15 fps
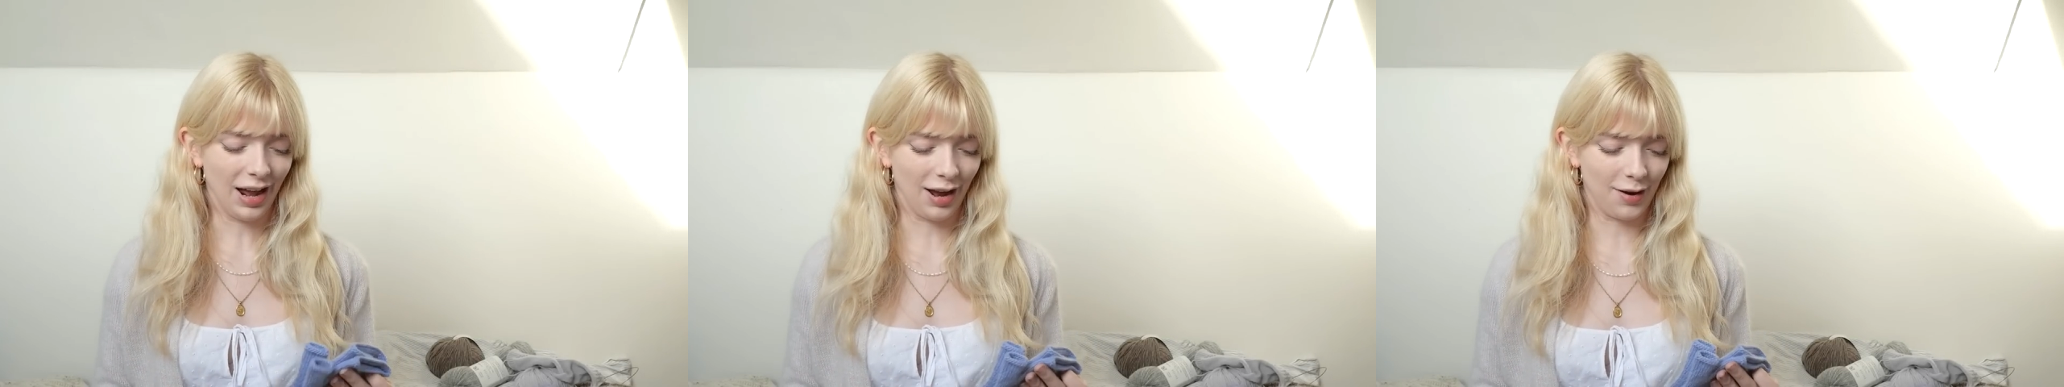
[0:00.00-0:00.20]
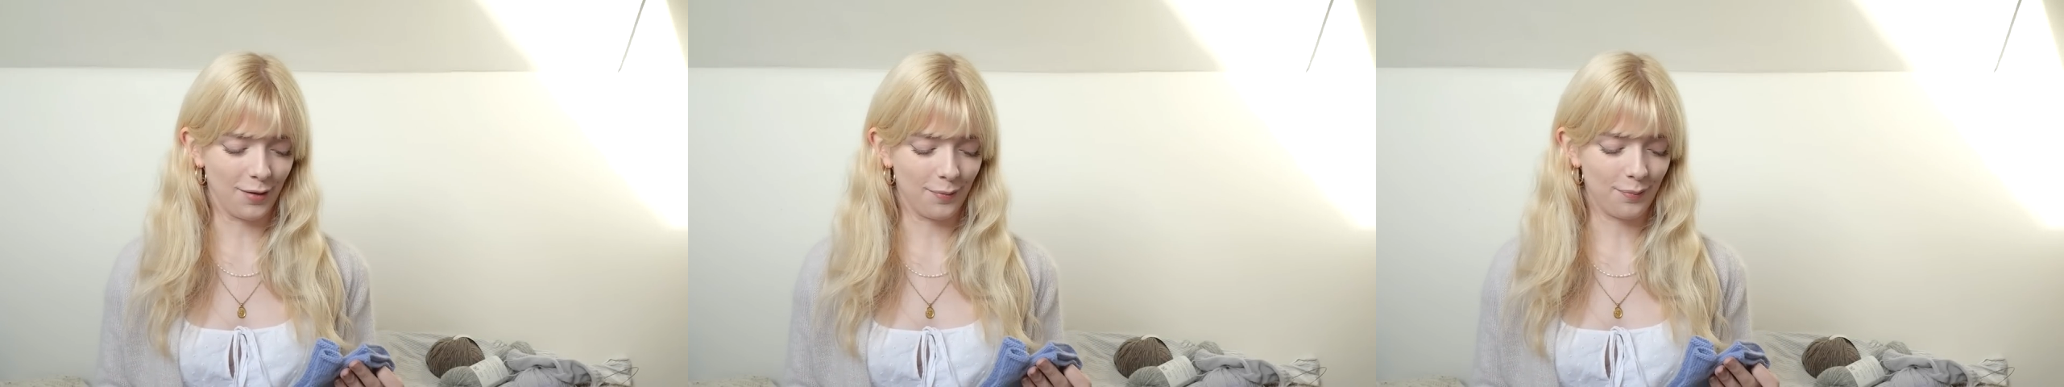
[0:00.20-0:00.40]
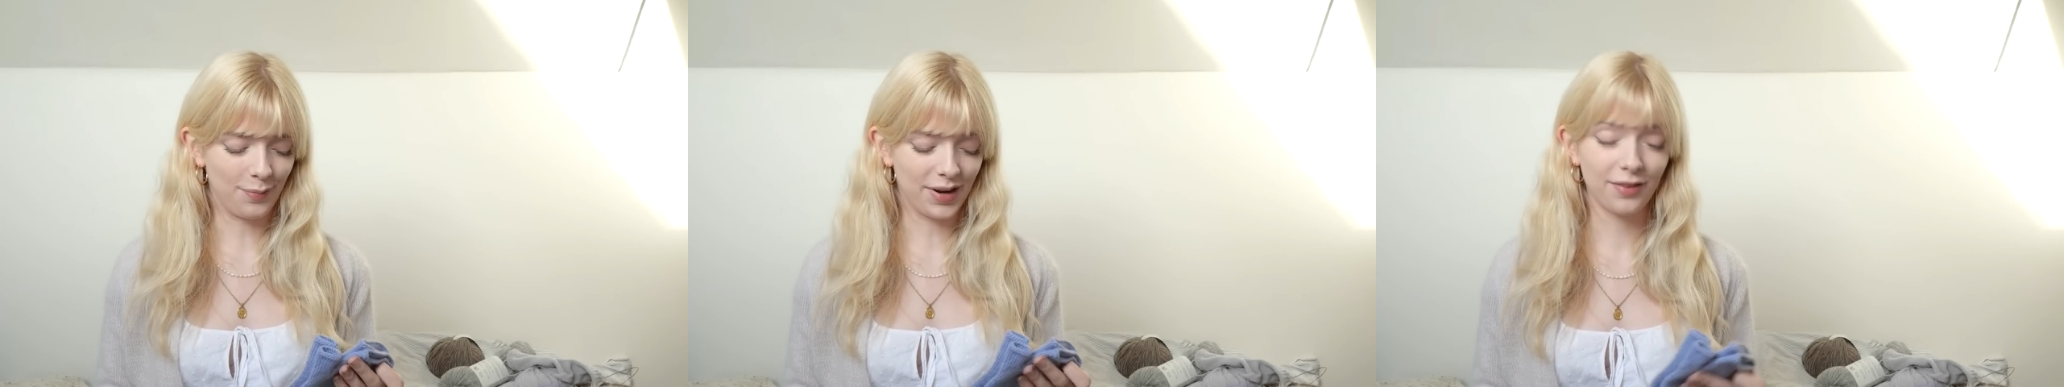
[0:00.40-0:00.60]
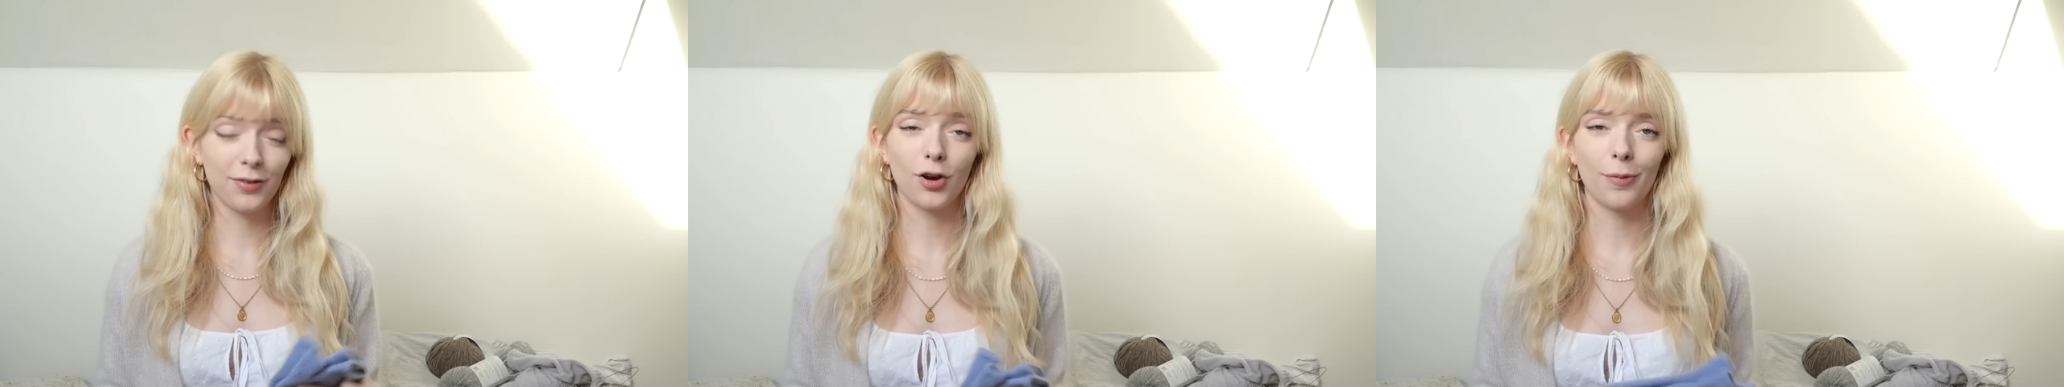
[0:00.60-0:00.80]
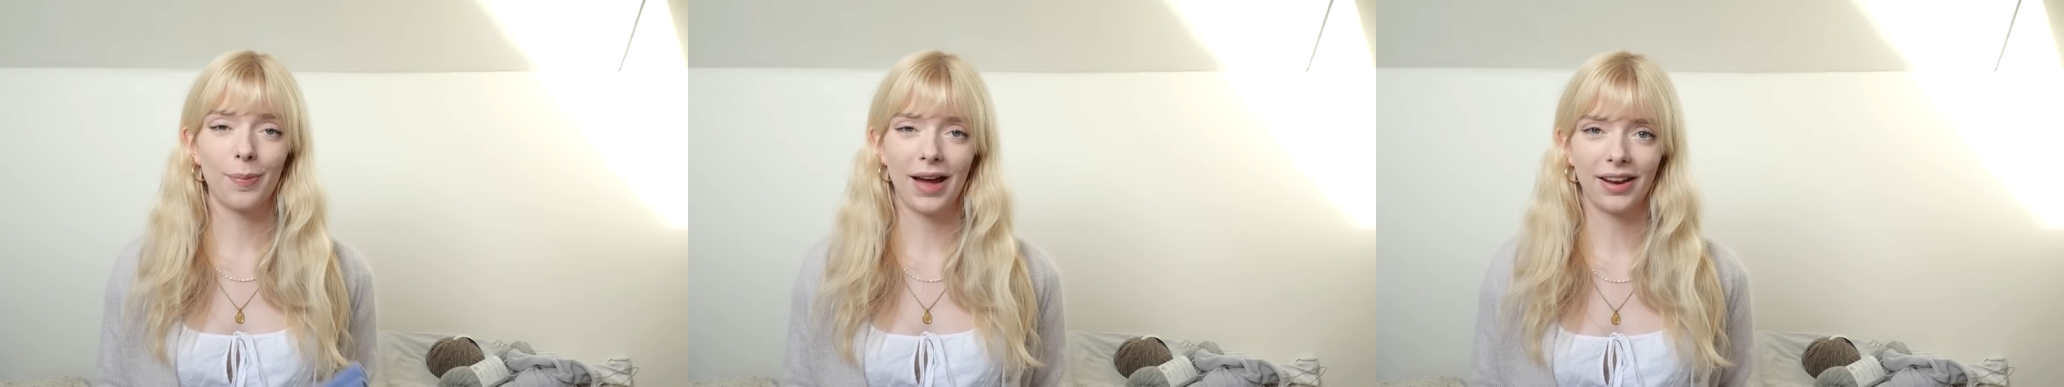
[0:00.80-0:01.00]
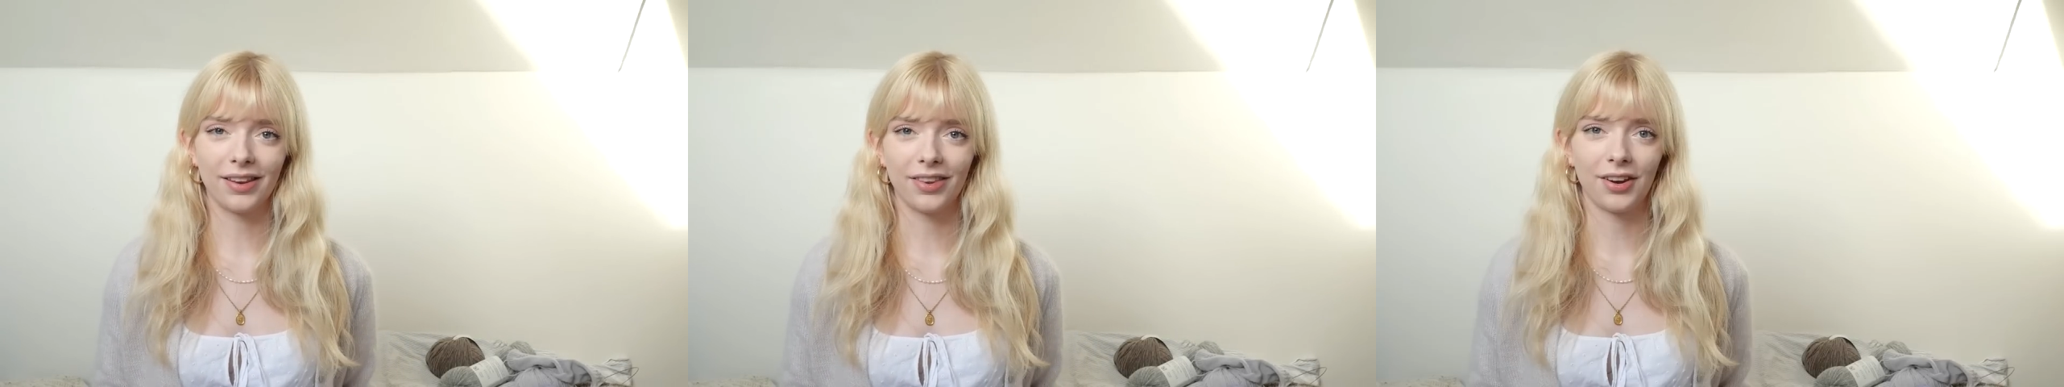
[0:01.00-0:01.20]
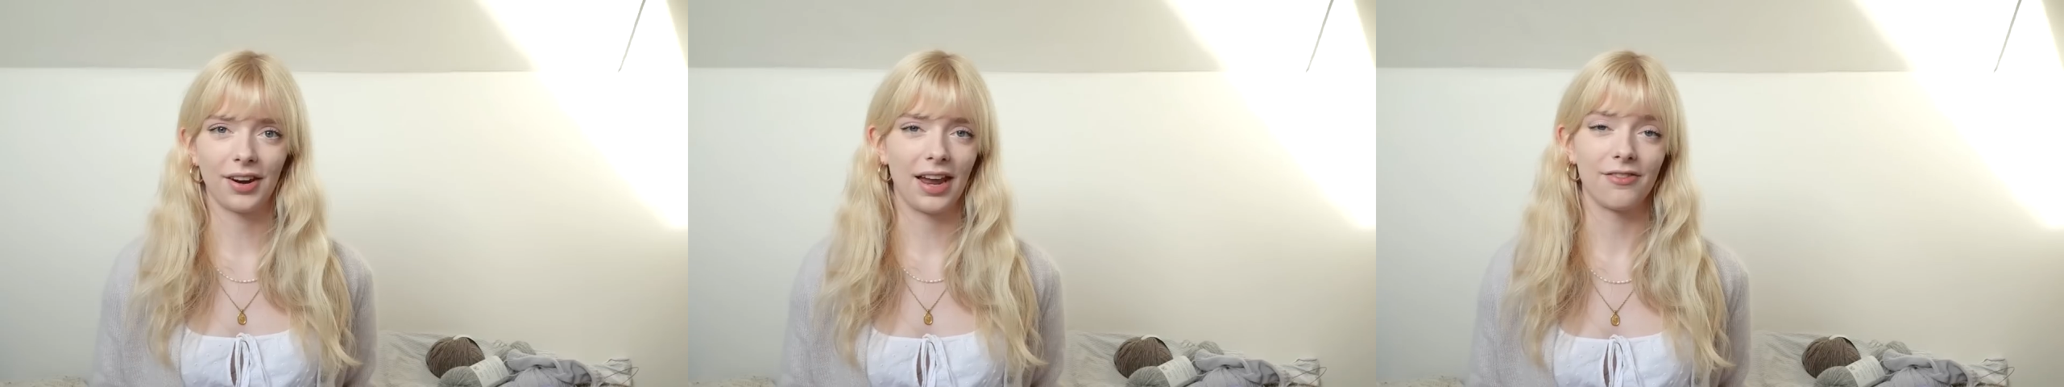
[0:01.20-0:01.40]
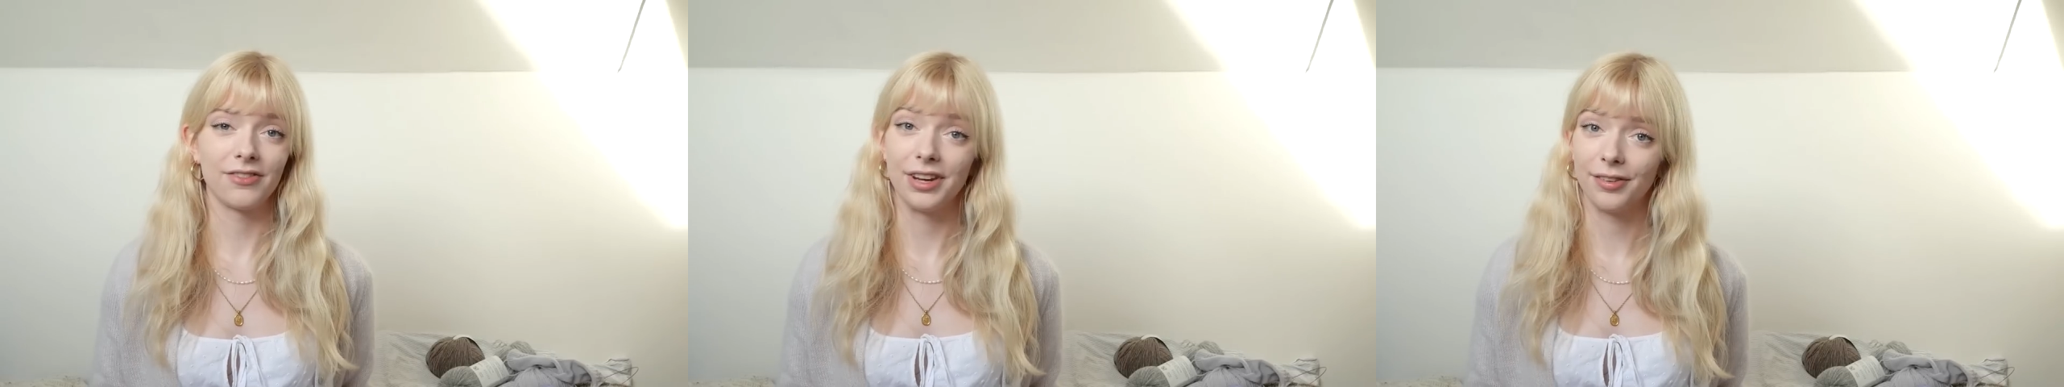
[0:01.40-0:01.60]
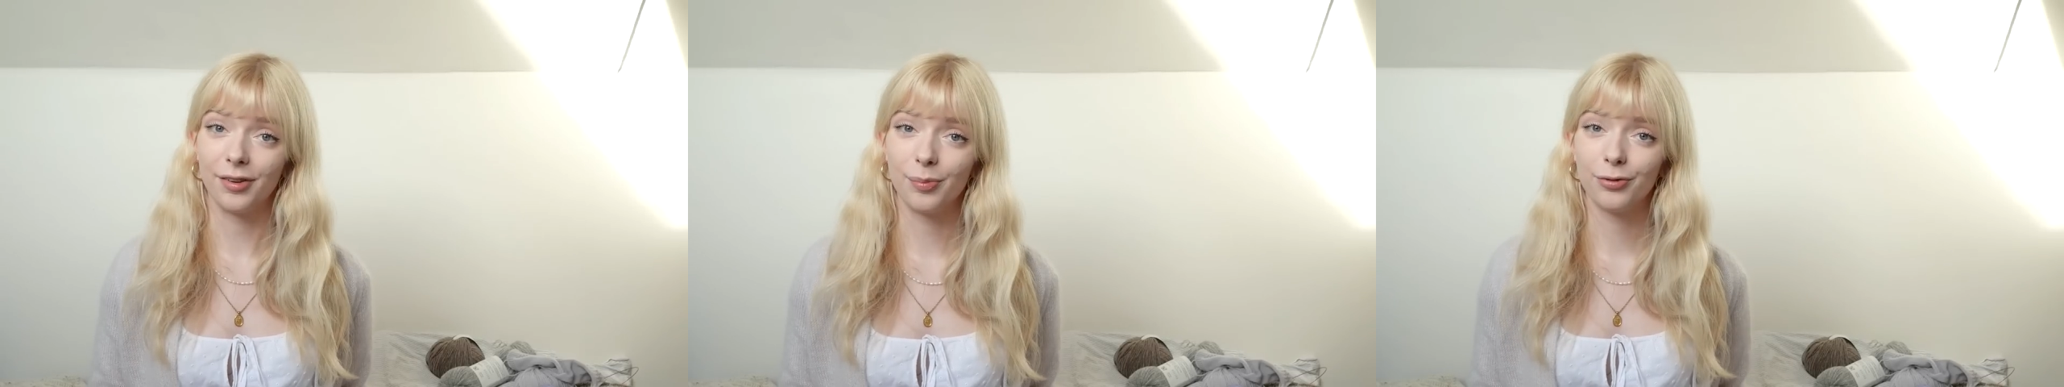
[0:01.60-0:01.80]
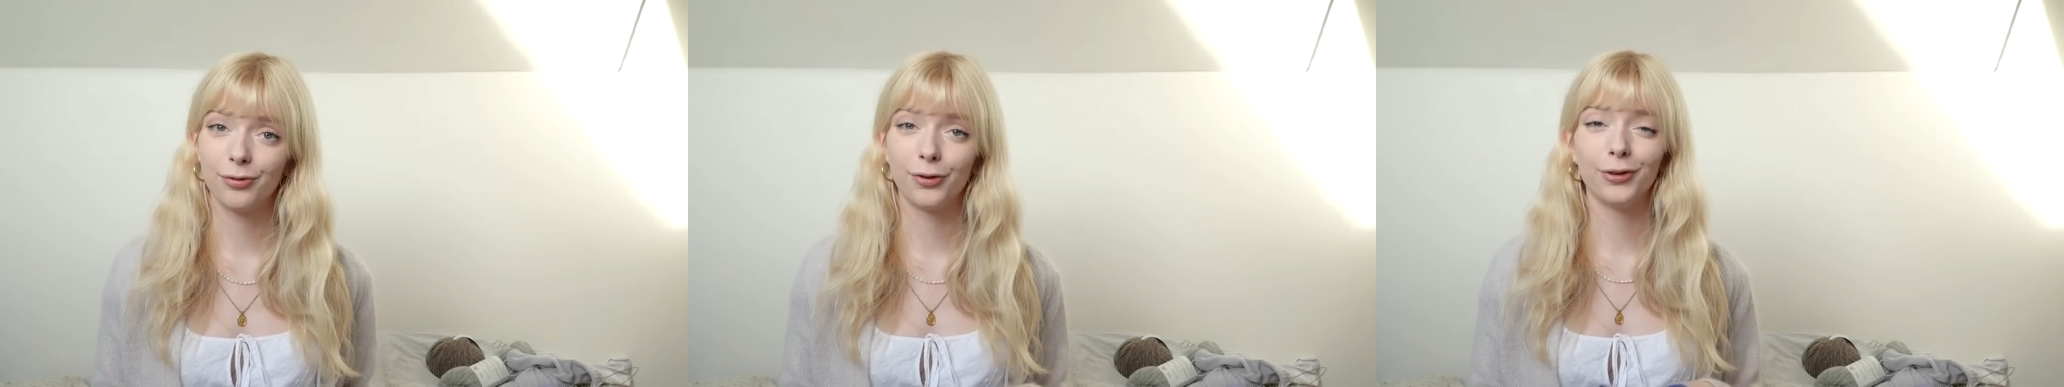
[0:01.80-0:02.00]
but it's not a pattern that I haven't
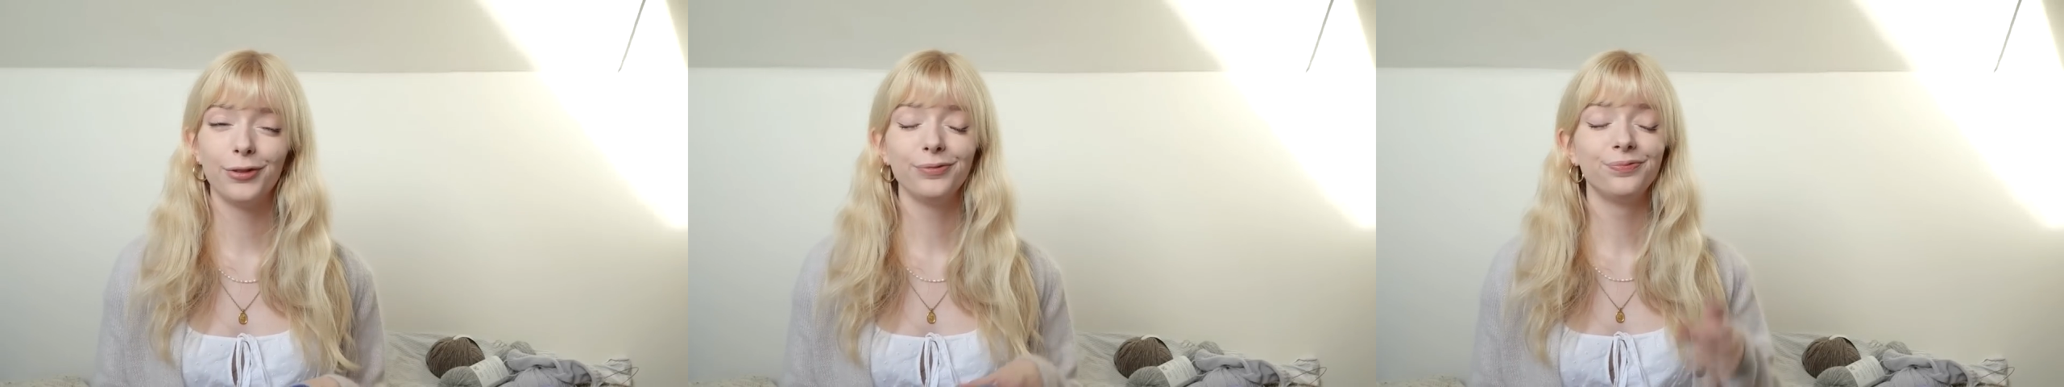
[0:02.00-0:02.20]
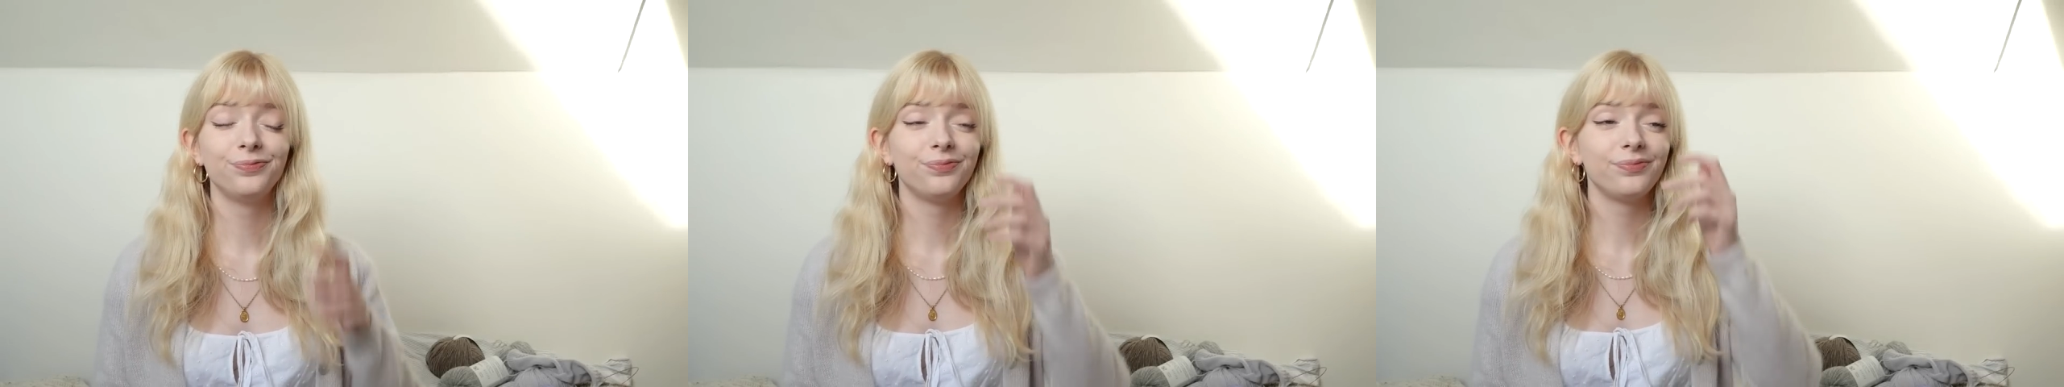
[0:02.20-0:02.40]
knitted before.